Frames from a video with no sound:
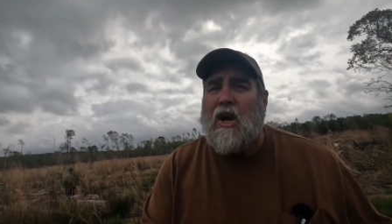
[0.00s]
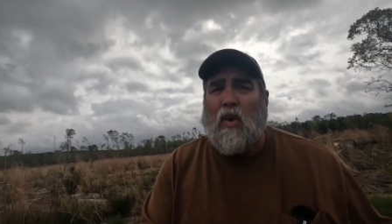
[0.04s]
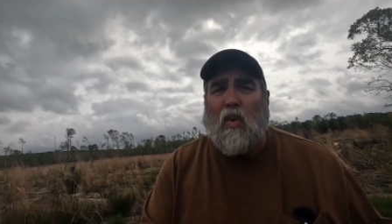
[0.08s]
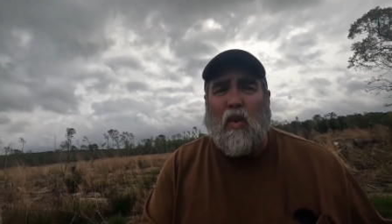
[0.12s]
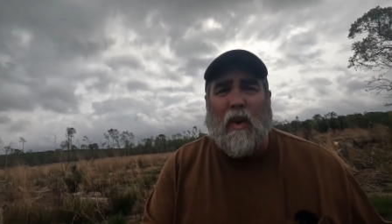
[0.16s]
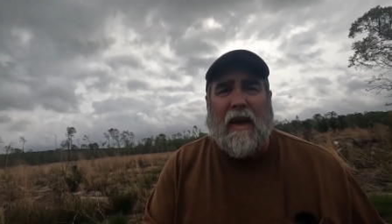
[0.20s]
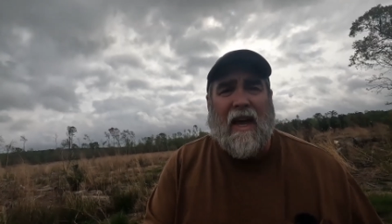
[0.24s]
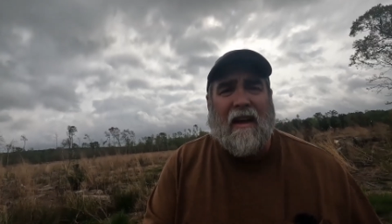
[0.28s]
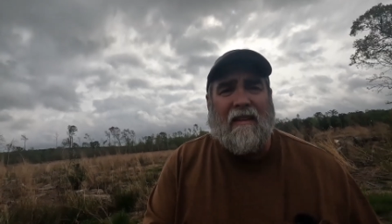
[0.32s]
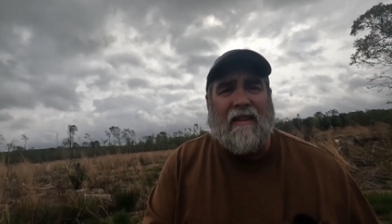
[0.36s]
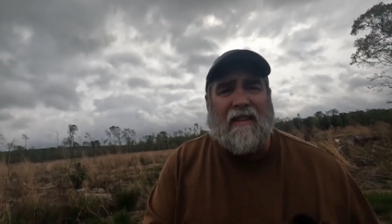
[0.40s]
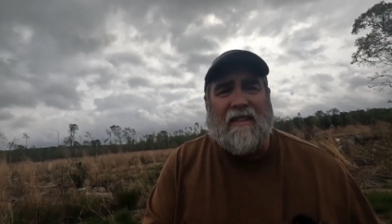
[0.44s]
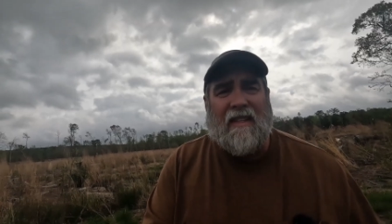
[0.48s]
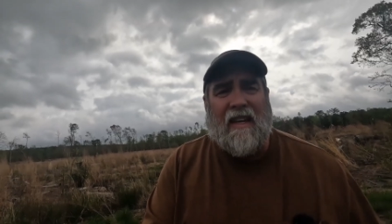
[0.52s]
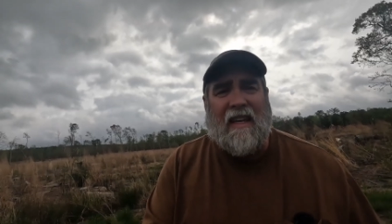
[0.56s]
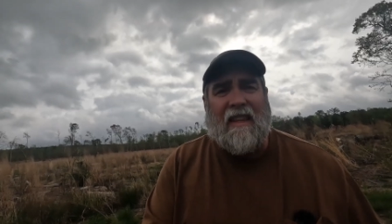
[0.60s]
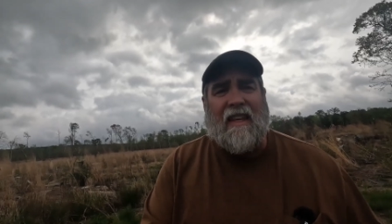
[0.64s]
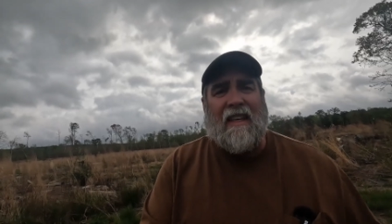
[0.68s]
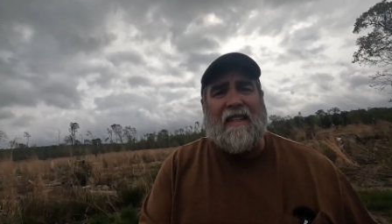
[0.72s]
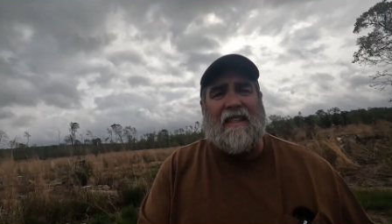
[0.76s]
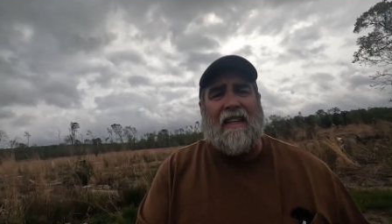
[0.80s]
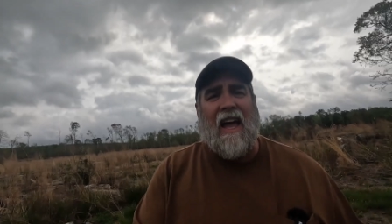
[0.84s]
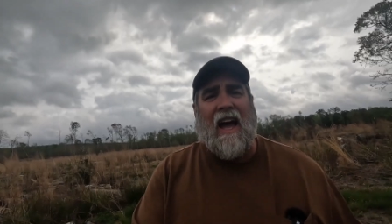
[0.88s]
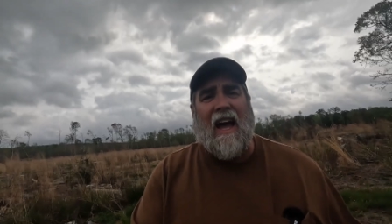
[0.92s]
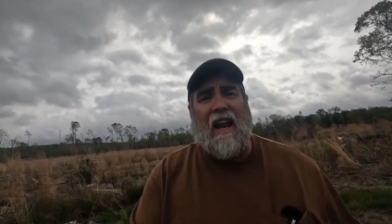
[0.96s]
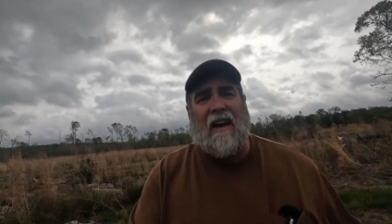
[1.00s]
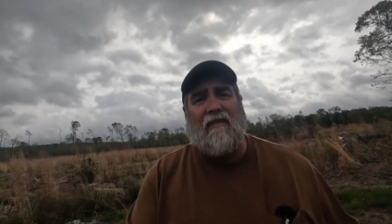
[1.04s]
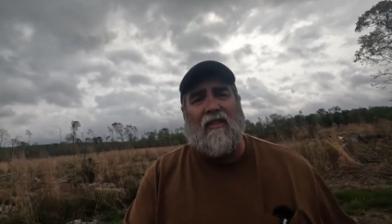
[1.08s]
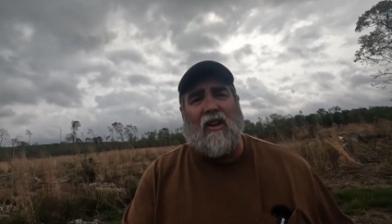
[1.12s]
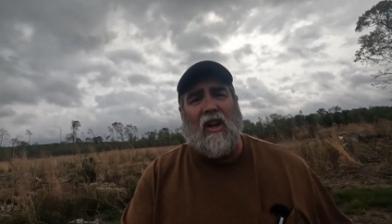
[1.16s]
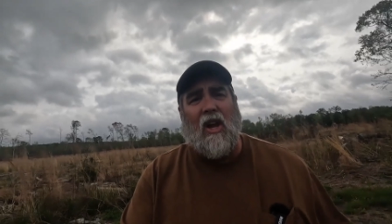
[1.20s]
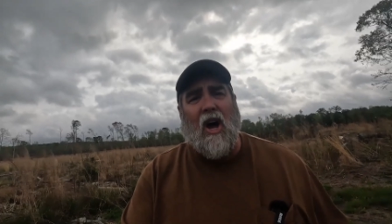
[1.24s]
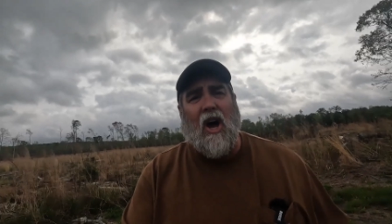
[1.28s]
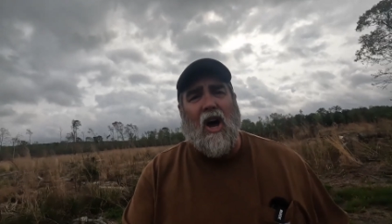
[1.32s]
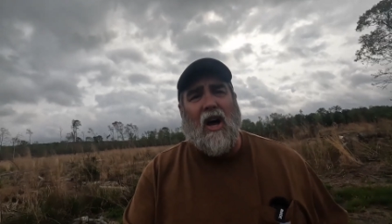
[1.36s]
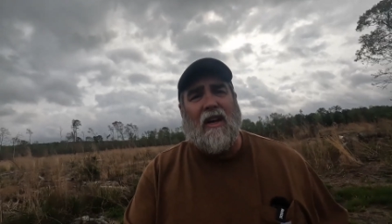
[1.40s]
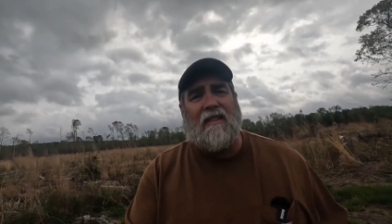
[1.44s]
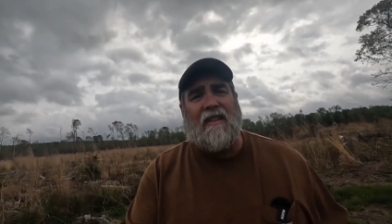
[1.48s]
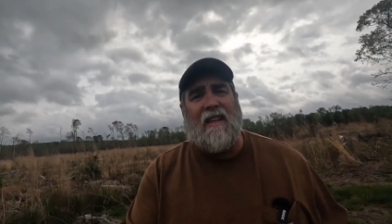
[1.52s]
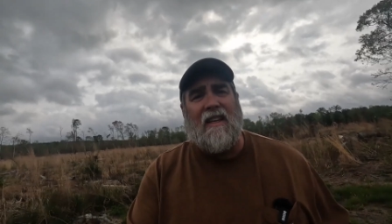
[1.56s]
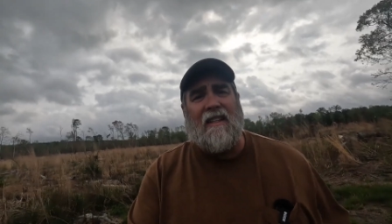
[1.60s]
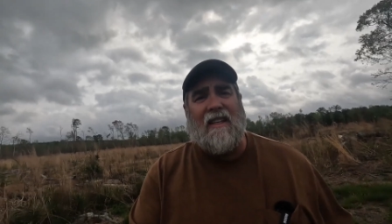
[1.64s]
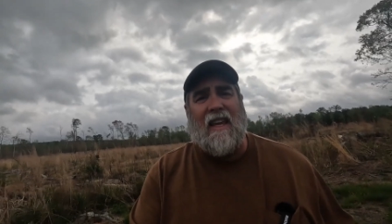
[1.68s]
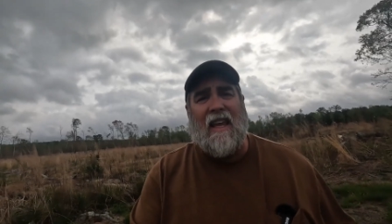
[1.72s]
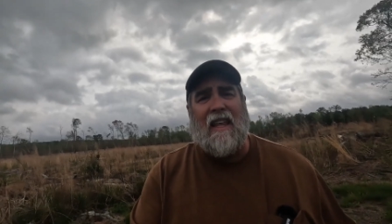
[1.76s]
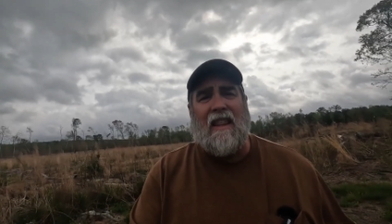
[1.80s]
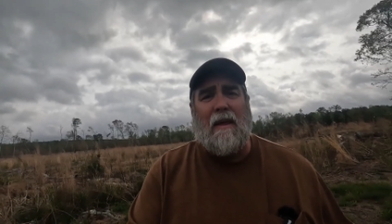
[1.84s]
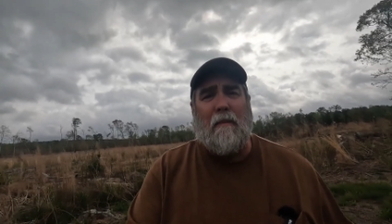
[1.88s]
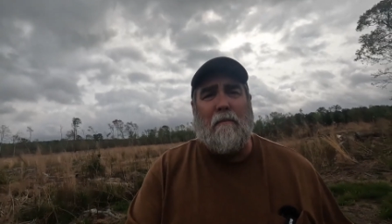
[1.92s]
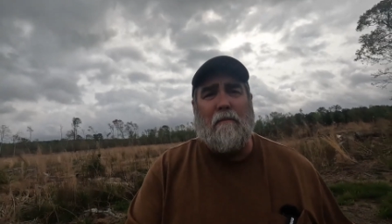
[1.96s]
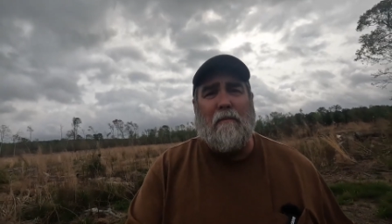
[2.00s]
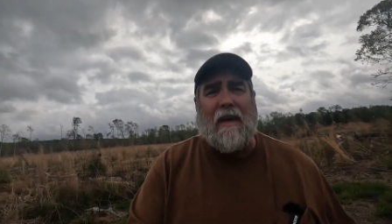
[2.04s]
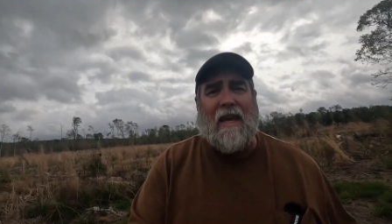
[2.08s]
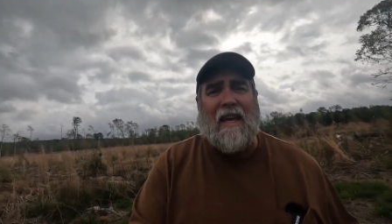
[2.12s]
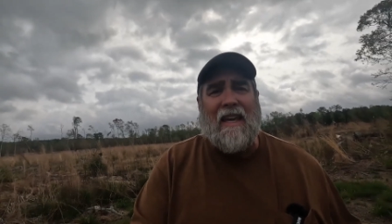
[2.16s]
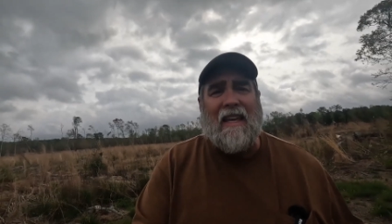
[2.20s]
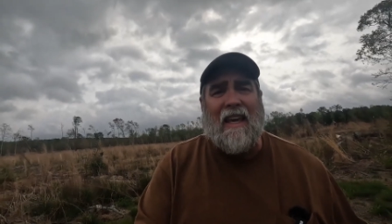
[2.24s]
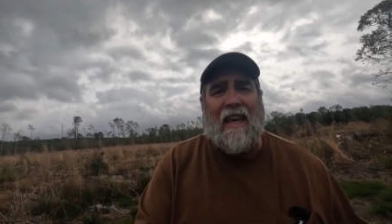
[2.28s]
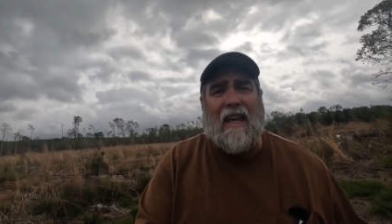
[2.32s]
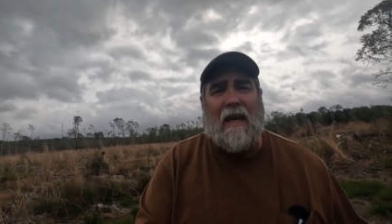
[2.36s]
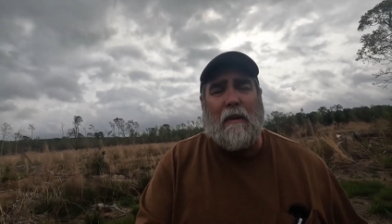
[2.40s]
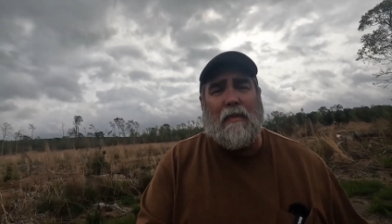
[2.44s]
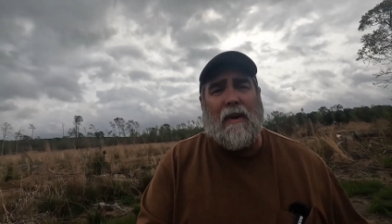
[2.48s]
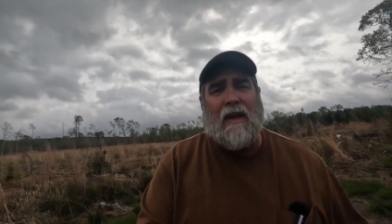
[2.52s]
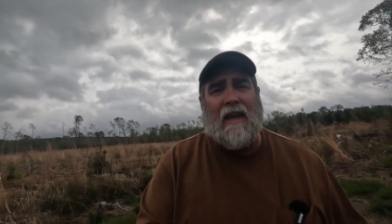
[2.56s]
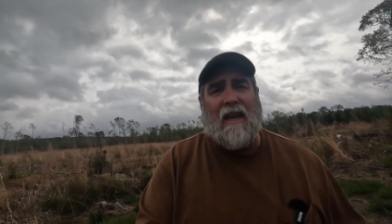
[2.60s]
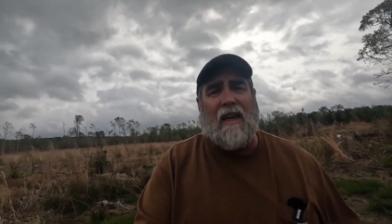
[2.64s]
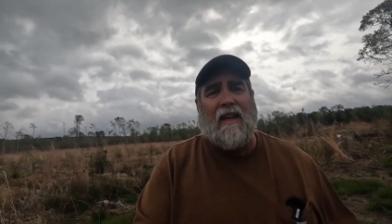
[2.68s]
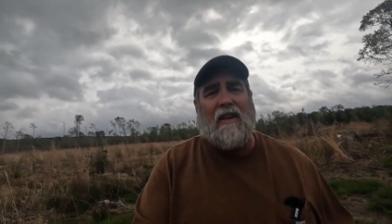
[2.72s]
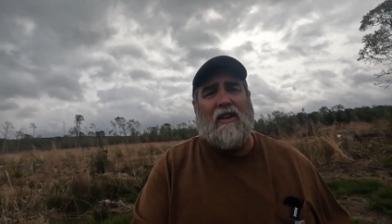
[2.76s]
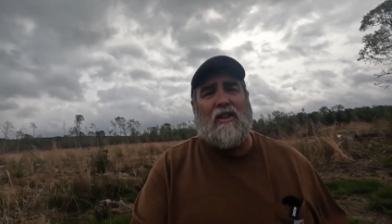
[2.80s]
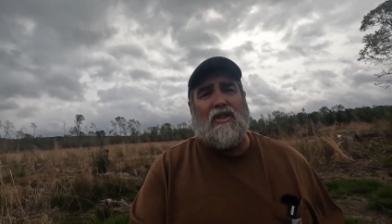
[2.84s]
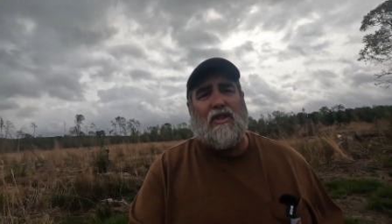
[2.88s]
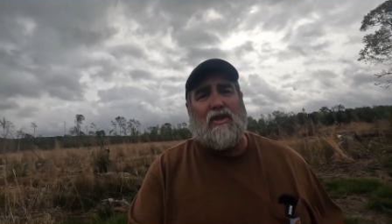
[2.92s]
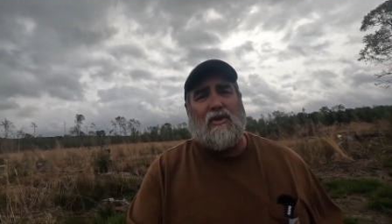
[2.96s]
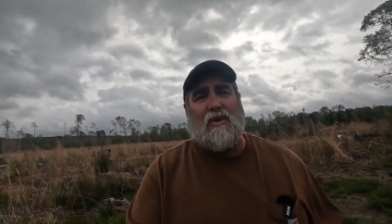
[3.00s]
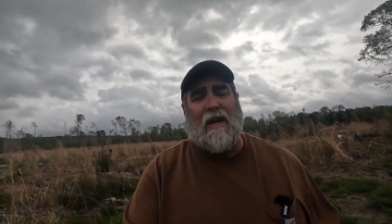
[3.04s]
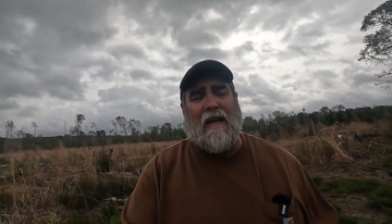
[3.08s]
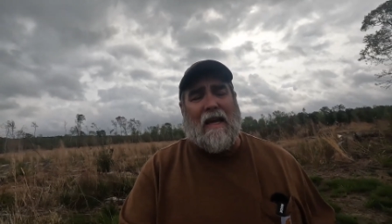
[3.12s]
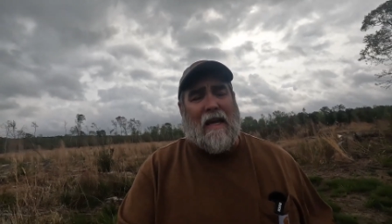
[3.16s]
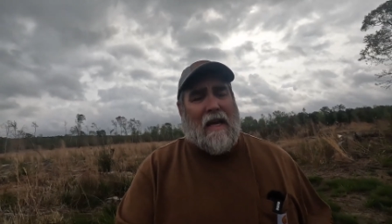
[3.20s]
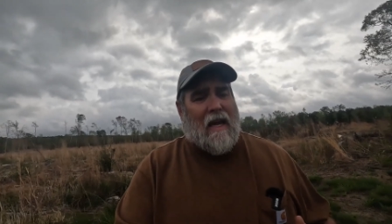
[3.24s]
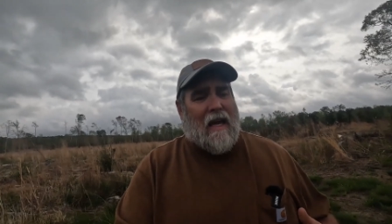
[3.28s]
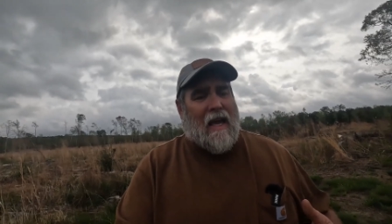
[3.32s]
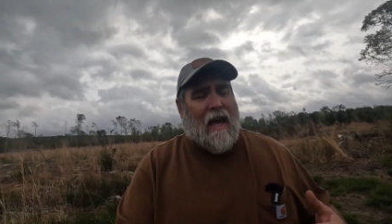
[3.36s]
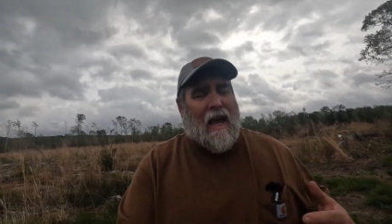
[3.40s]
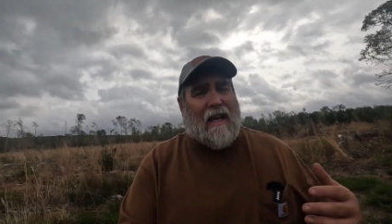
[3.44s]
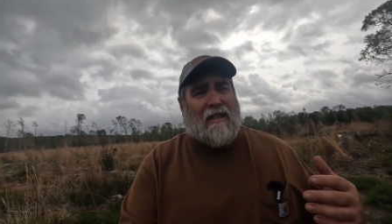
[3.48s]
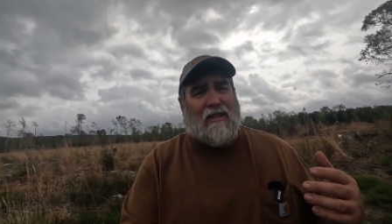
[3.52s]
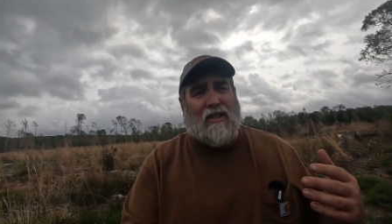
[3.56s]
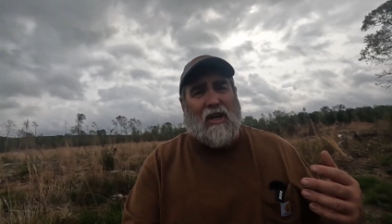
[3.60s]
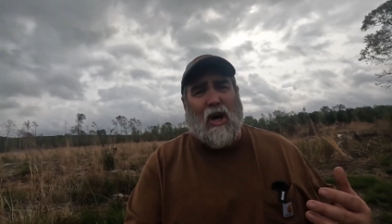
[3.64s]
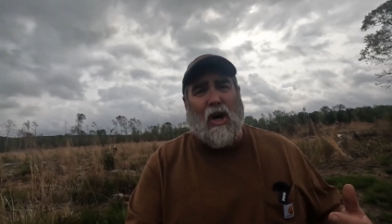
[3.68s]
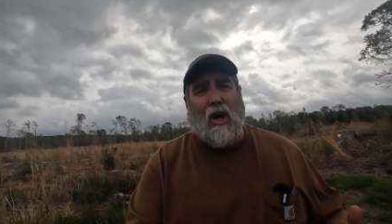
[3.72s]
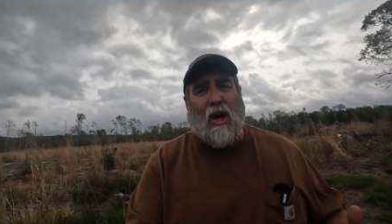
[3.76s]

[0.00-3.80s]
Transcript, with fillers: we haven't seen these kind of losses in the beekeeping industry as a